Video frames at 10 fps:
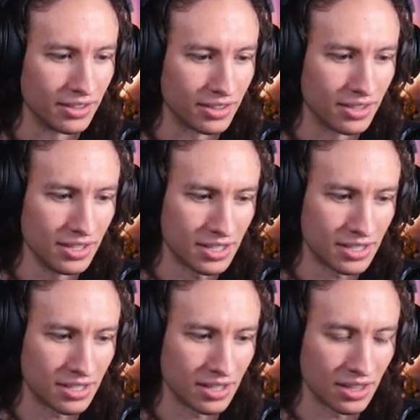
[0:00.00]

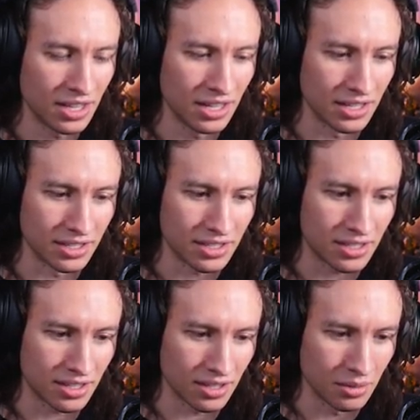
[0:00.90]
This thing
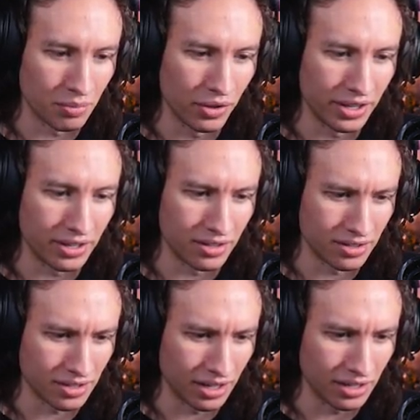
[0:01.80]
is, the bullet
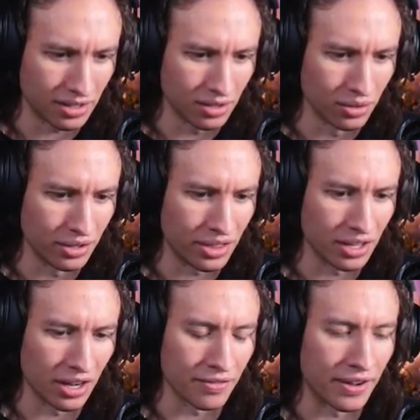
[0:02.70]
ain't the only thing
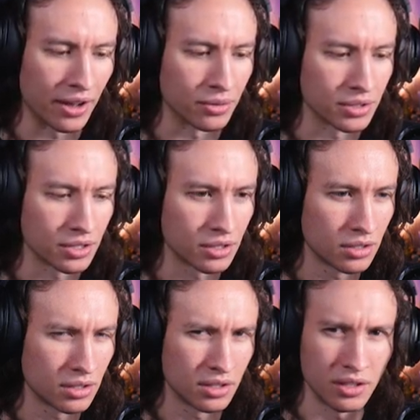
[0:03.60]
I found.
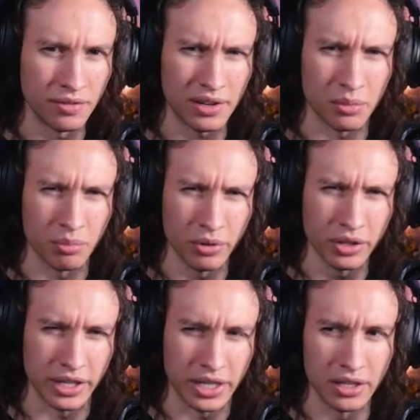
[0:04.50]
Found a
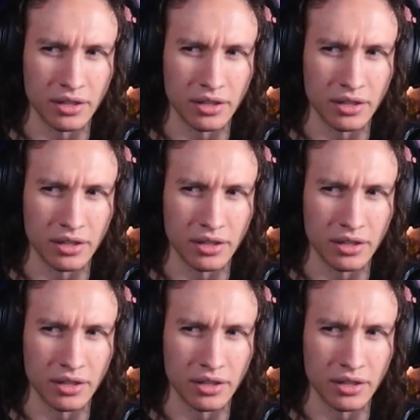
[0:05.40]
bullet.